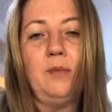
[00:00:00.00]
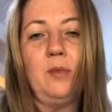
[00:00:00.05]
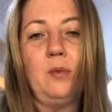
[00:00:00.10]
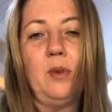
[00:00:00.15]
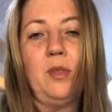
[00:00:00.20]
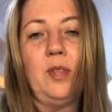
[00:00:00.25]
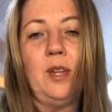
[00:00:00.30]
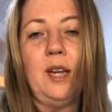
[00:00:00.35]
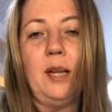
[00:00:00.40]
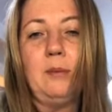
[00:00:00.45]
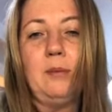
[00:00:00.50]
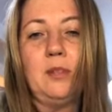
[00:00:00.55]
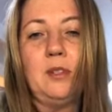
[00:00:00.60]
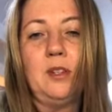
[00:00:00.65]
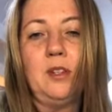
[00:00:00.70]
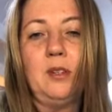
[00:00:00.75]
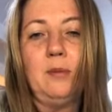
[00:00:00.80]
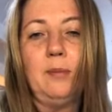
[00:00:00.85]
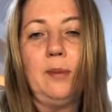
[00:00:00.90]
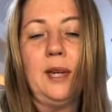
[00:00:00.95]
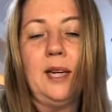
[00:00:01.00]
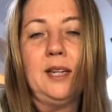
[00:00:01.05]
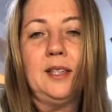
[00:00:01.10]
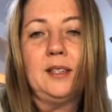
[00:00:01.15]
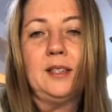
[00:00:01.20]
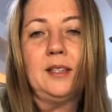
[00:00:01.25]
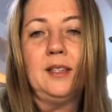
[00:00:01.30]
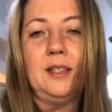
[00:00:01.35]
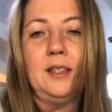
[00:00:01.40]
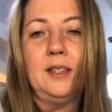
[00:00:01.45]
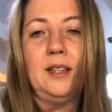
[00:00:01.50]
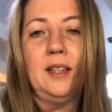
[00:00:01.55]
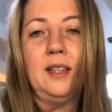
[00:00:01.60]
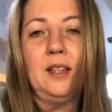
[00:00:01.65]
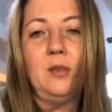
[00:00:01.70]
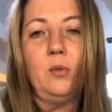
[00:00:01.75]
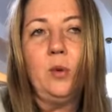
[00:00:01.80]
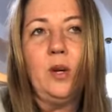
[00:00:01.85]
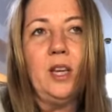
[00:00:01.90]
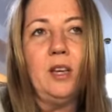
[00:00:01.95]
with an absolute blast in
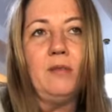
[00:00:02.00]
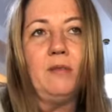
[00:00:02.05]
week